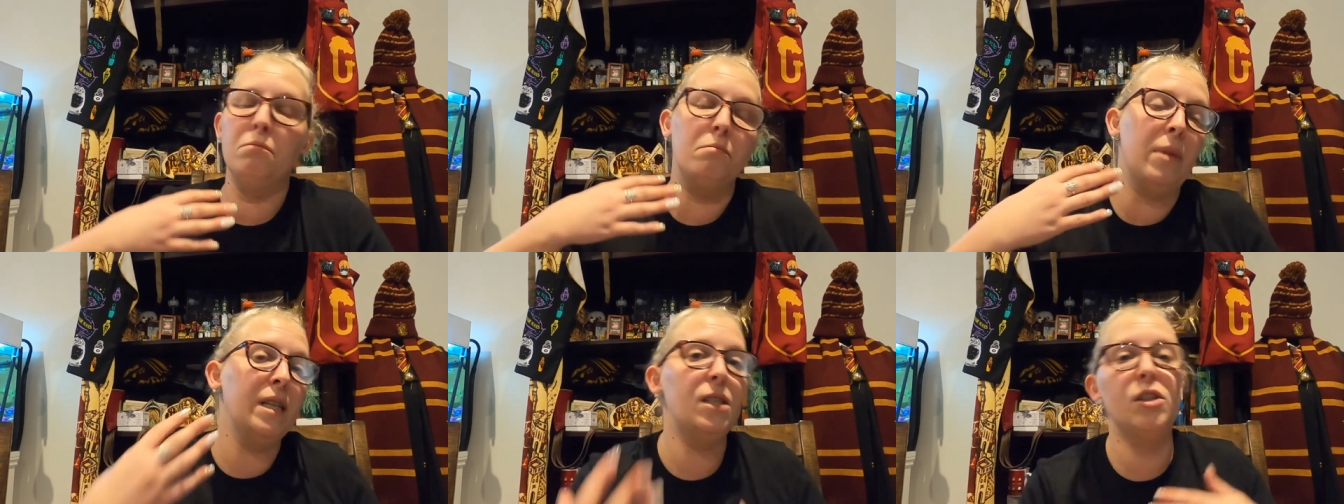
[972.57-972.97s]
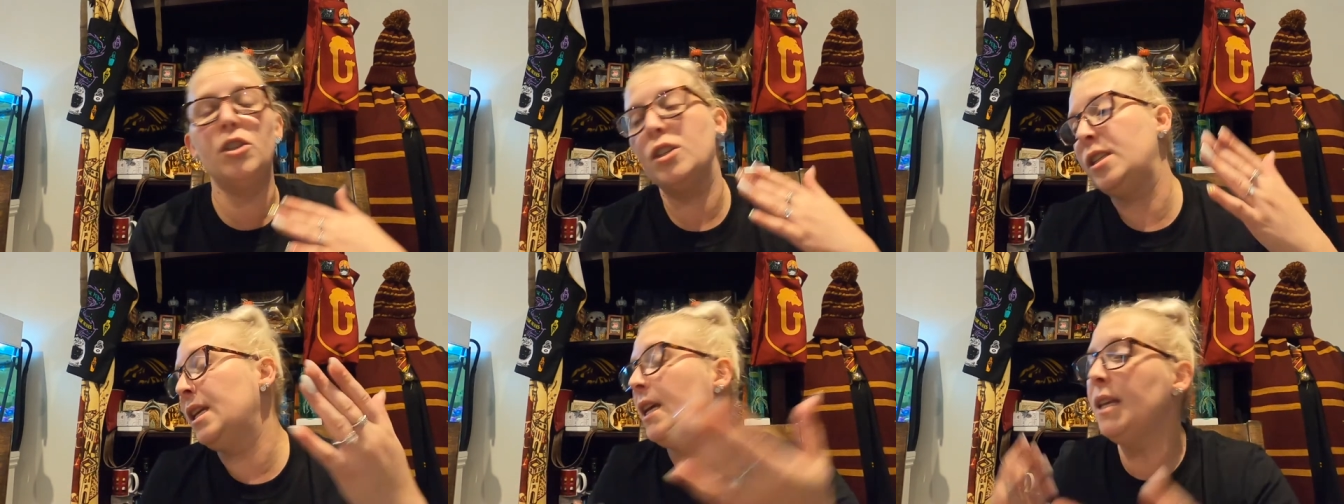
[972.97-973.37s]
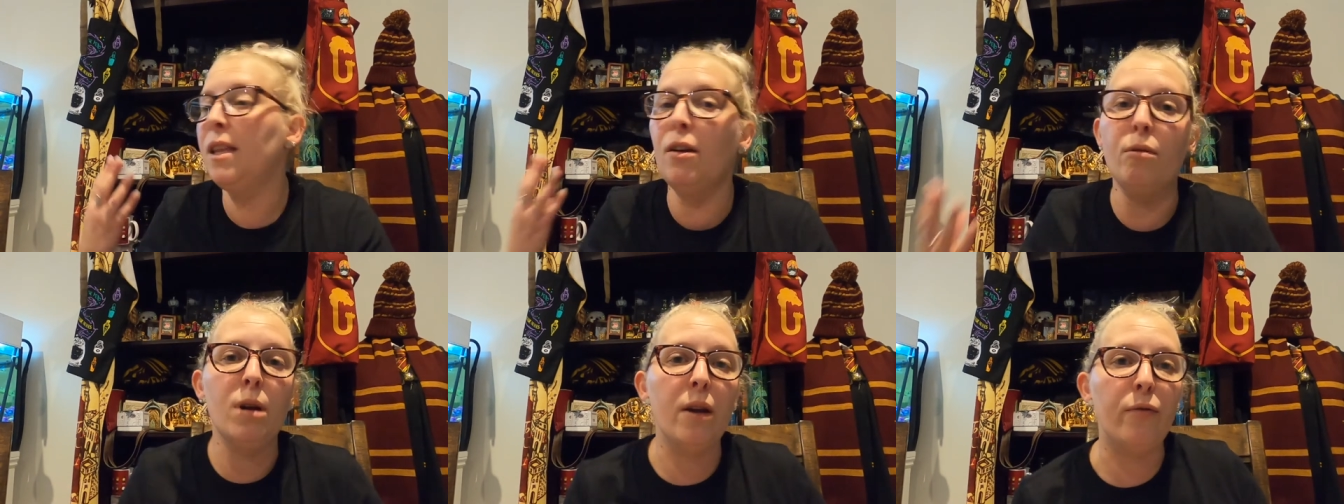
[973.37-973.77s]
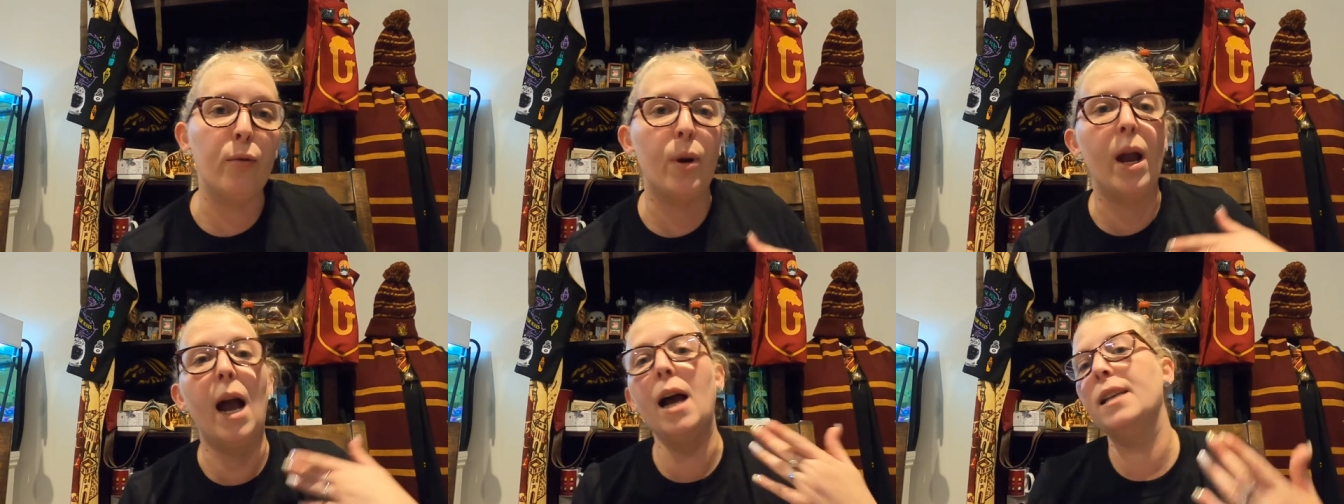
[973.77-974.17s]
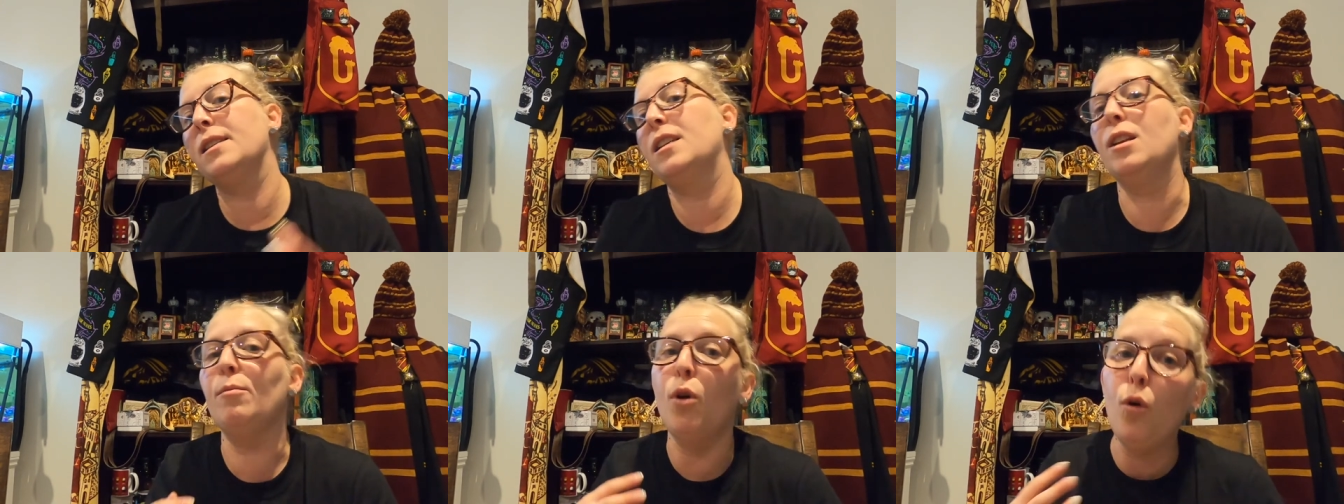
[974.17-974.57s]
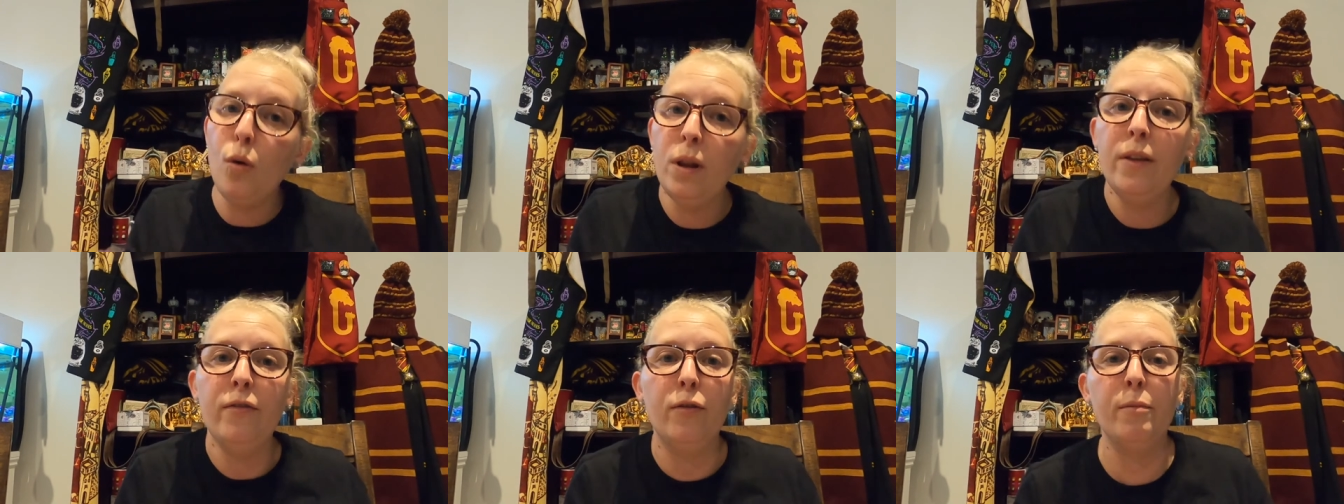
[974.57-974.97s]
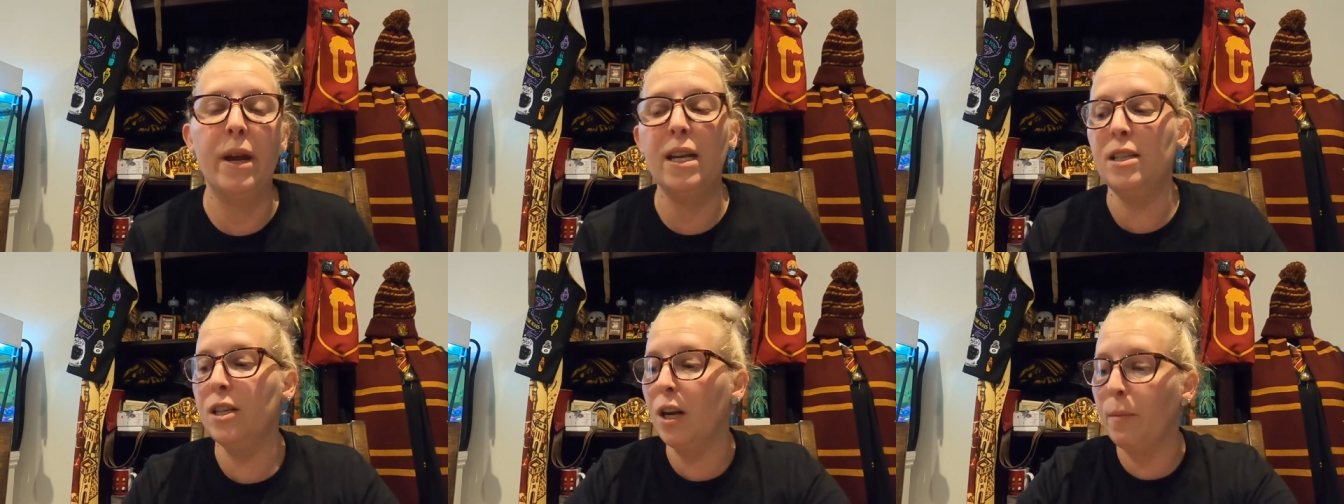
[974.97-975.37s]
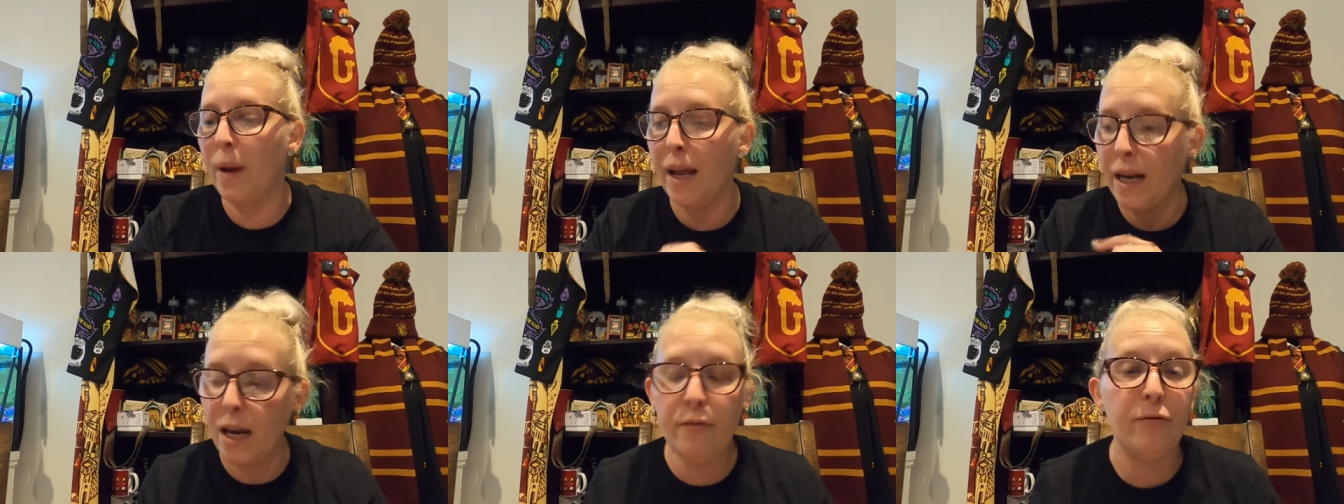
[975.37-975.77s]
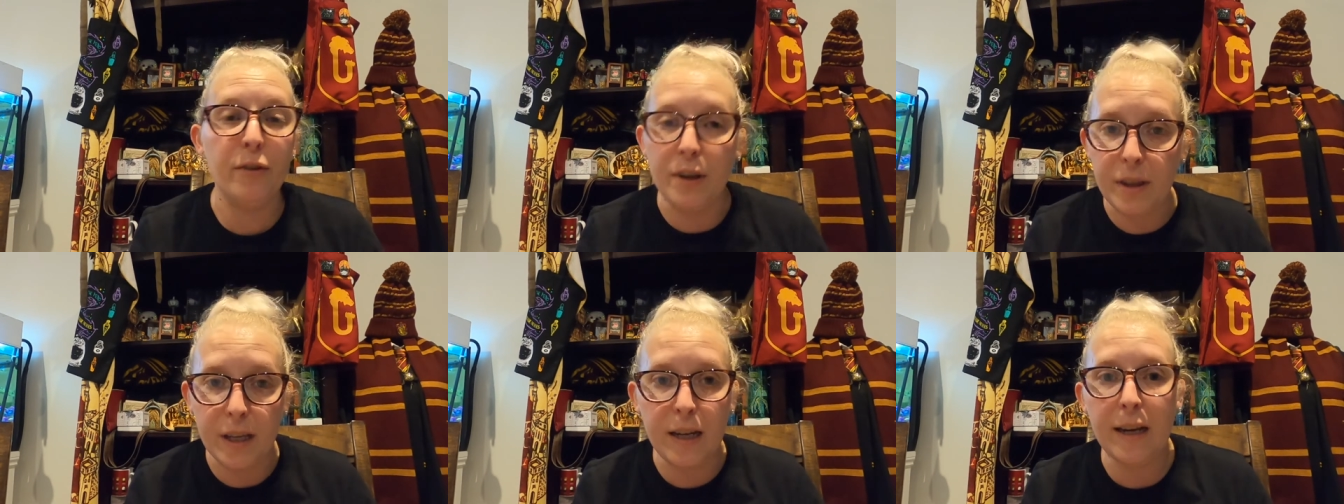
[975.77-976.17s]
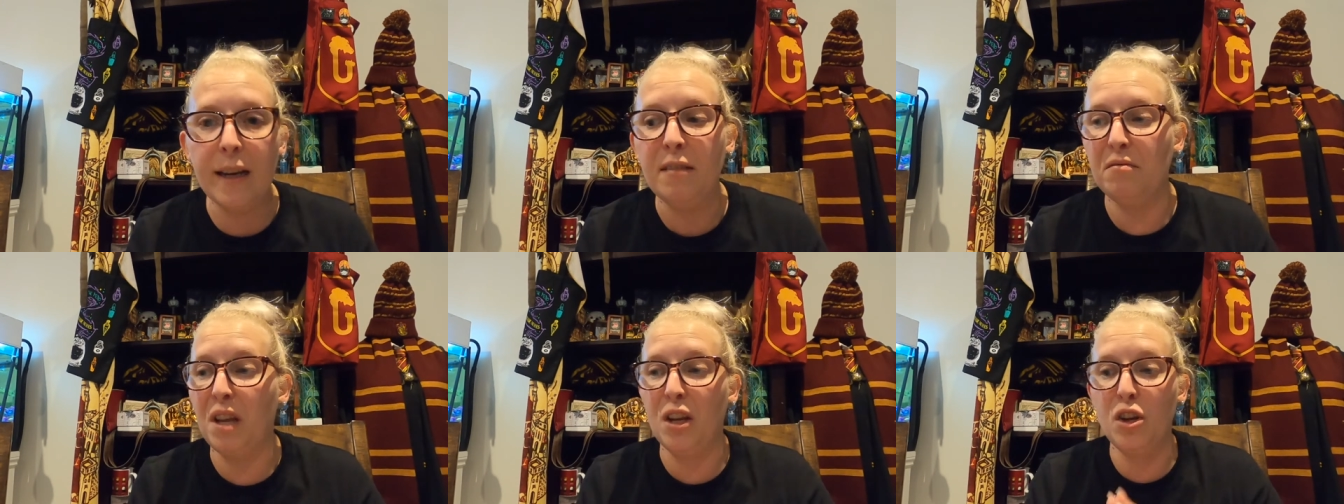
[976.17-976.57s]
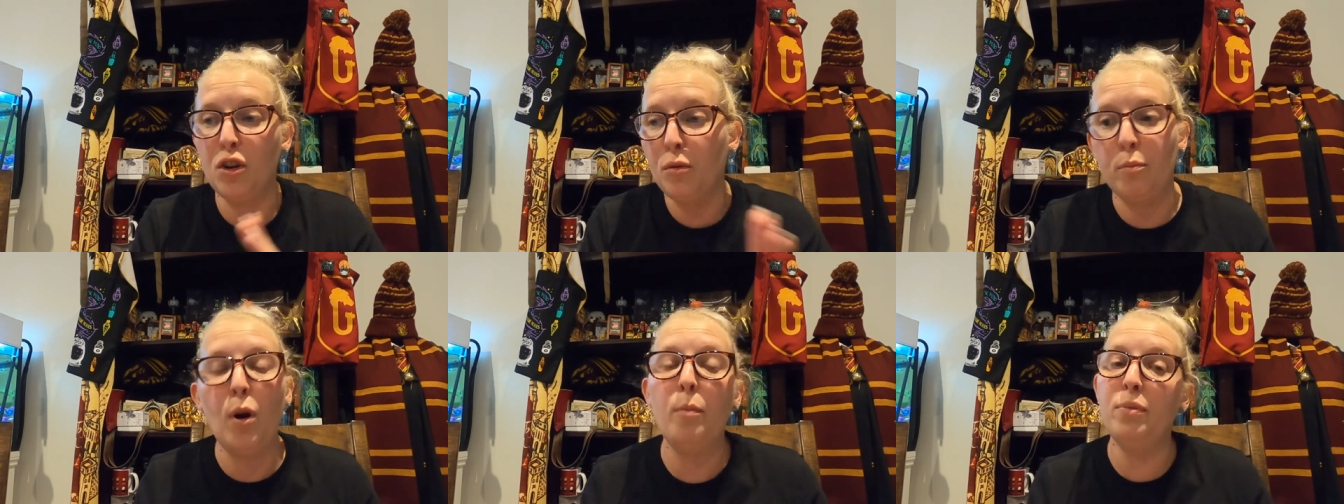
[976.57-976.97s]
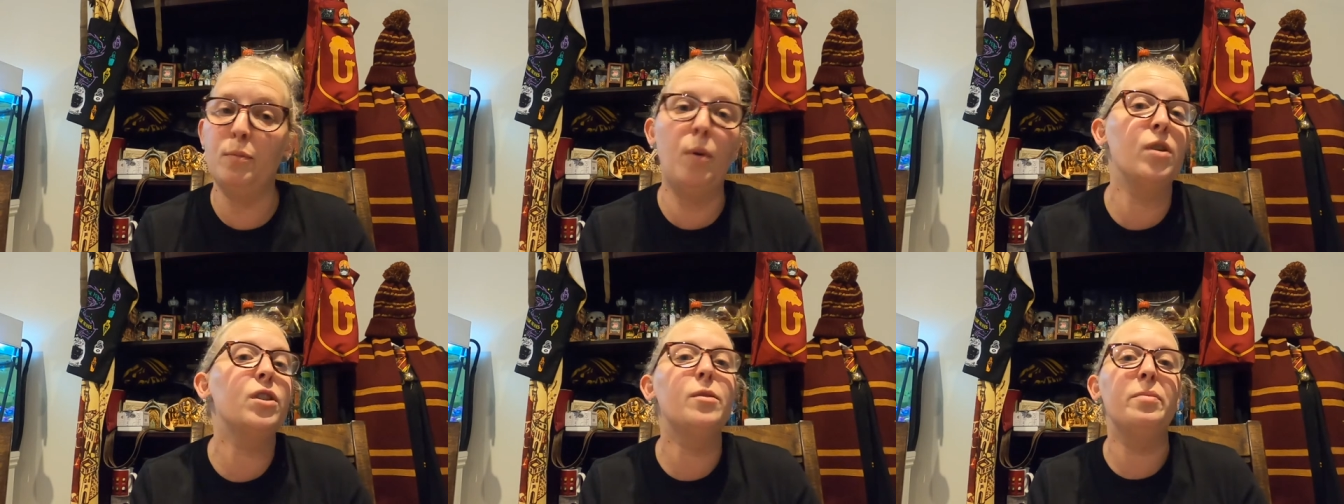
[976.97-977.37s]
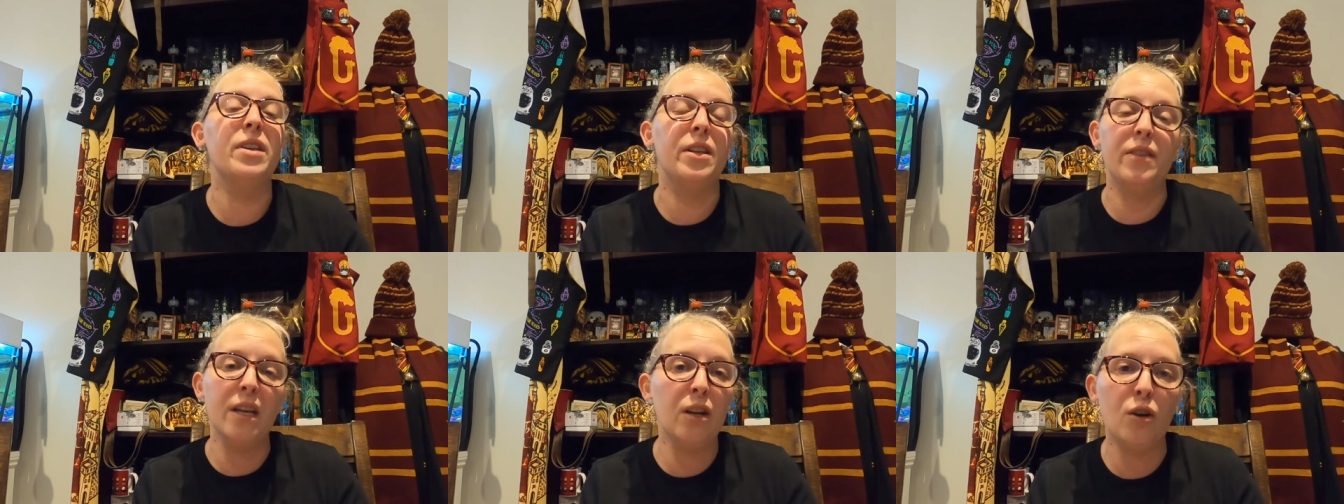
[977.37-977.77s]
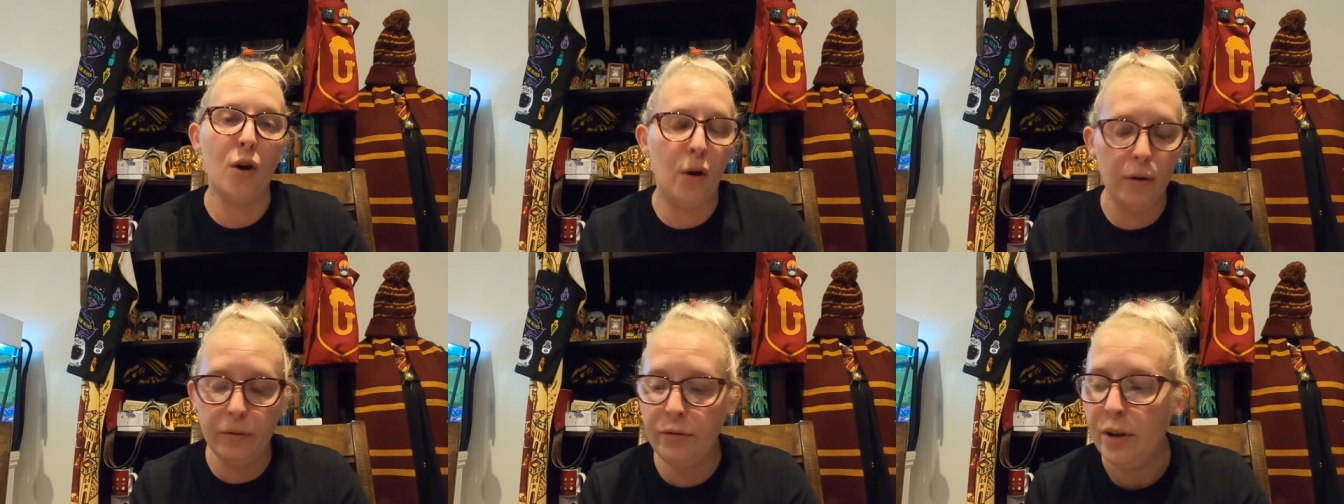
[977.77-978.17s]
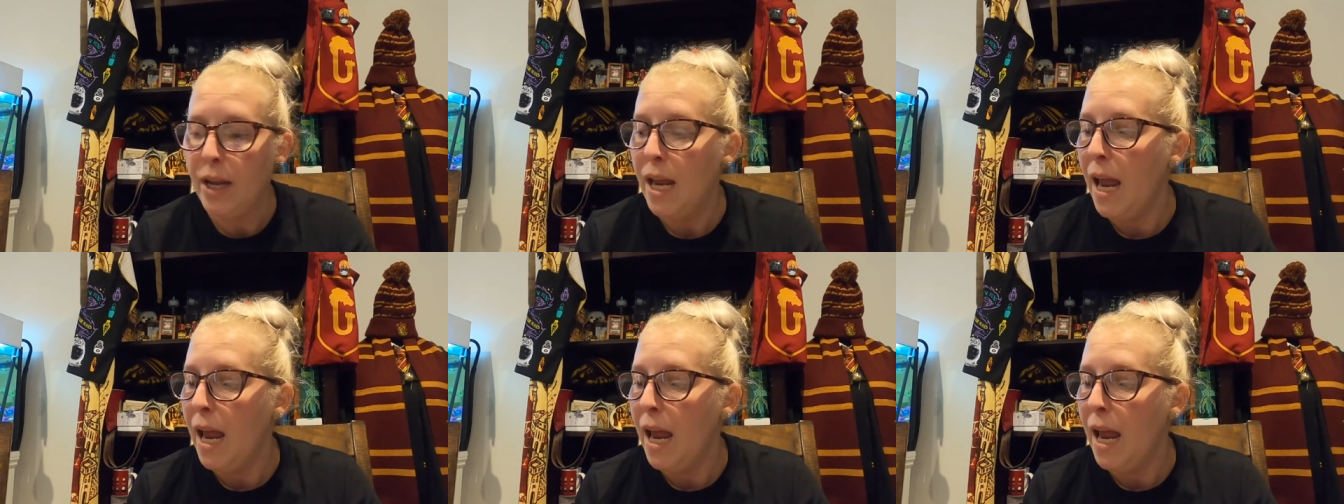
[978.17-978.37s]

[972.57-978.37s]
messages here, there, and everywhere asking all information about everything that you could possibly think of.